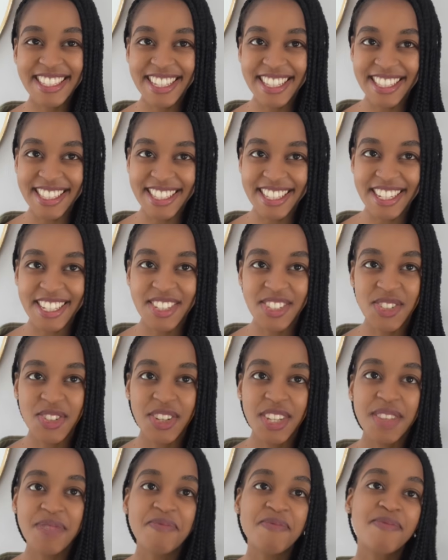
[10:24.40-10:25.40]
in
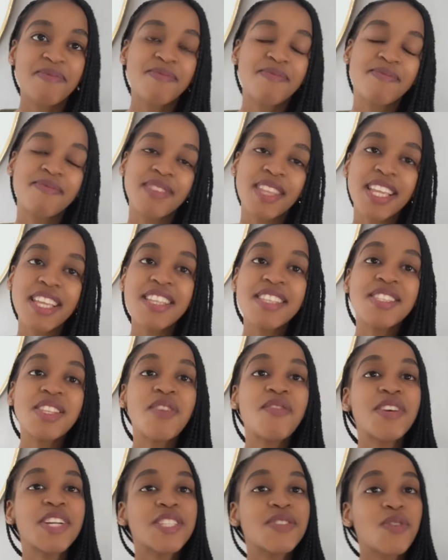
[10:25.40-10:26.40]
synastry. Thank you
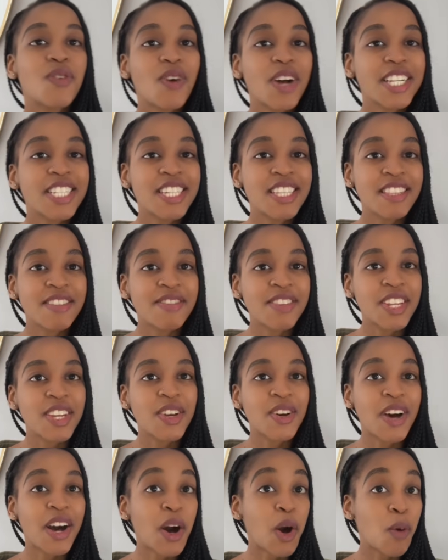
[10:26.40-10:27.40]
so much for watching the
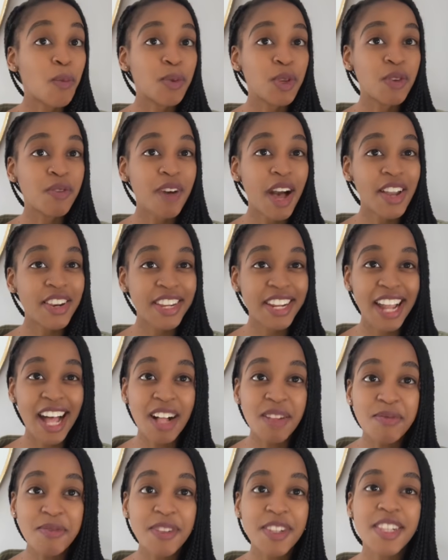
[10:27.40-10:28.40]
video. I hope you found it
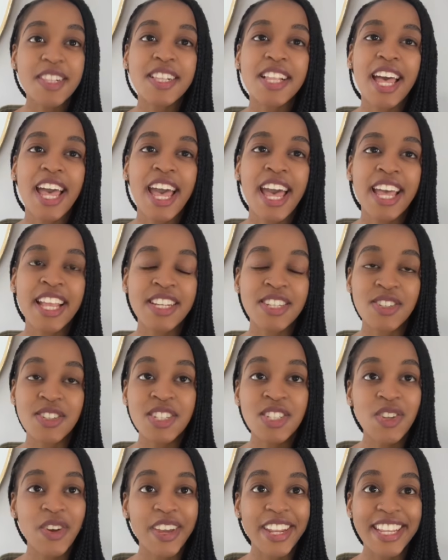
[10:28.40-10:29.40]
helpful and you
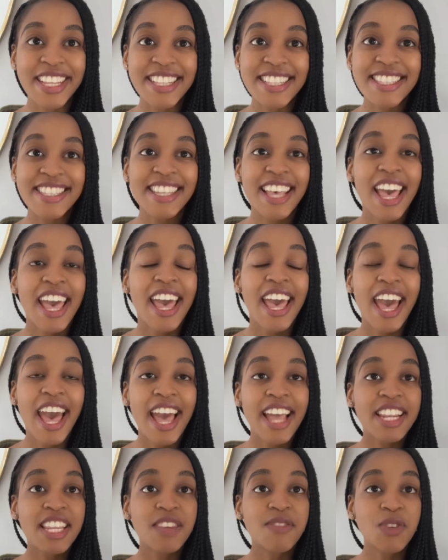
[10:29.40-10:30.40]
enjoyed it.
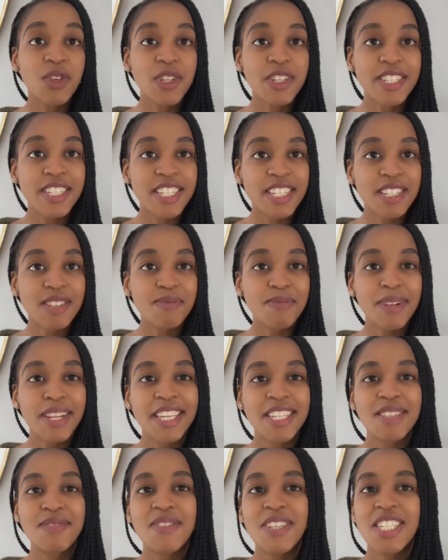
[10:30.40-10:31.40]
And if you did,
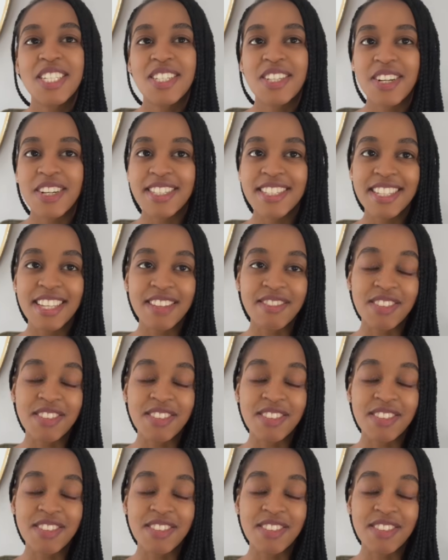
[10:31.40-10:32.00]
please be sure to give